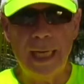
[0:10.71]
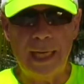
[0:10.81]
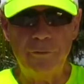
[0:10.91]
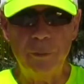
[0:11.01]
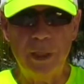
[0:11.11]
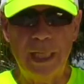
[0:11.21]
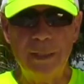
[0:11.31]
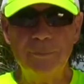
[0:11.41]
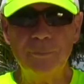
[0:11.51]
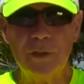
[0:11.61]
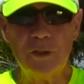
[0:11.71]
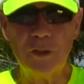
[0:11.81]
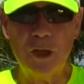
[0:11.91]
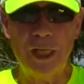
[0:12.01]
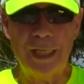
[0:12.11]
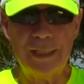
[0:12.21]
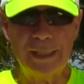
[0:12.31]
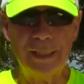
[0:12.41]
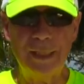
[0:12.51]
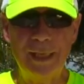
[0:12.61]
Hi, everybody. This is Don
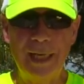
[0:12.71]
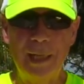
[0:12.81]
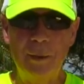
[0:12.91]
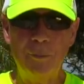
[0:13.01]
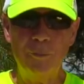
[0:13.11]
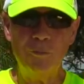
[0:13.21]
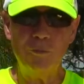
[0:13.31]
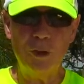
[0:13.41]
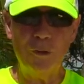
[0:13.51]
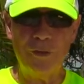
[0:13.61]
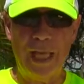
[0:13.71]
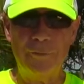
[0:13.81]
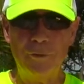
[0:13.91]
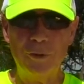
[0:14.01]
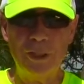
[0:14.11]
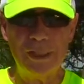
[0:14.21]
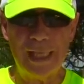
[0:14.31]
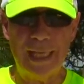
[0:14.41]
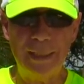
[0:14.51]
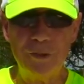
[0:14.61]
Dickson, and I'm real thankful you
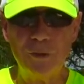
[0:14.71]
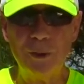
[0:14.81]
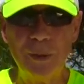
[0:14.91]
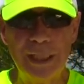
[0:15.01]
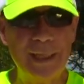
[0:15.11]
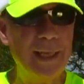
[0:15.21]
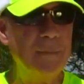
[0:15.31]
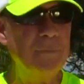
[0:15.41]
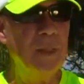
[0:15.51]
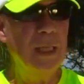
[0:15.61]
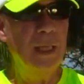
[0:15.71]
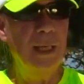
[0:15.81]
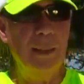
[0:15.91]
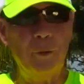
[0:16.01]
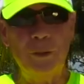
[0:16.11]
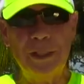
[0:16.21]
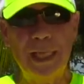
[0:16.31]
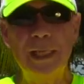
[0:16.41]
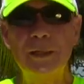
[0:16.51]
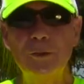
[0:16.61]
decided to join me today. I'm going to
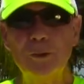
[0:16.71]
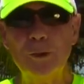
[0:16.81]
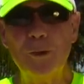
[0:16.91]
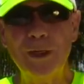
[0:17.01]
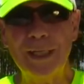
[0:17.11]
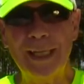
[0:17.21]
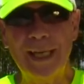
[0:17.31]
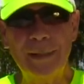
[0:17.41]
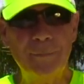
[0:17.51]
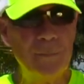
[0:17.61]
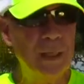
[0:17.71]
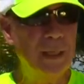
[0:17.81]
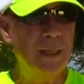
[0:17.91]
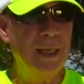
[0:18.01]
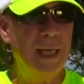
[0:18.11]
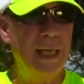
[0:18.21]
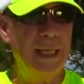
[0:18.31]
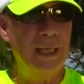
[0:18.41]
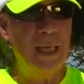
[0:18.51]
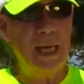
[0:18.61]
tell you a little story today.
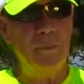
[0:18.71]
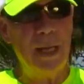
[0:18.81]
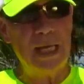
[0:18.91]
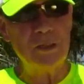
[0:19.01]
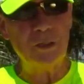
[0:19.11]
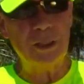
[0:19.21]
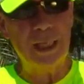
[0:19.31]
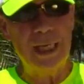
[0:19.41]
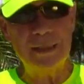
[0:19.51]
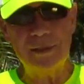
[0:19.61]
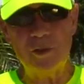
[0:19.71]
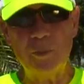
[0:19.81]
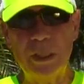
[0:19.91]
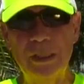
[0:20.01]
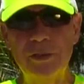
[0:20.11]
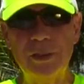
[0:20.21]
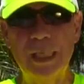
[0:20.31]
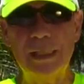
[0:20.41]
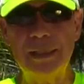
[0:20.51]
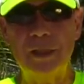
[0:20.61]
Our master class has been
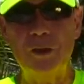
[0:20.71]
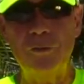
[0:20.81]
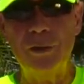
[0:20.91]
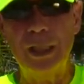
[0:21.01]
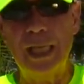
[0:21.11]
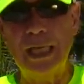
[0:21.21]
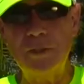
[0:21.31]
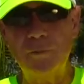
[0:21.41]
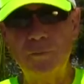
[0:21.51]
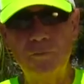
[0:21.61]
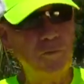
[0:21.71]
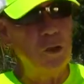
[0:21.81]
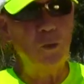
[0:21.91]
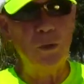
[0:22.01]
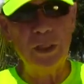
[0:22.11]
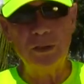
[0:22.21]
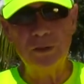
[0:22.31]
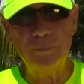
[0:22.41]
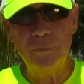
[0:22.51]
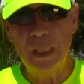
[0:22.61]
discussing over the last few weeks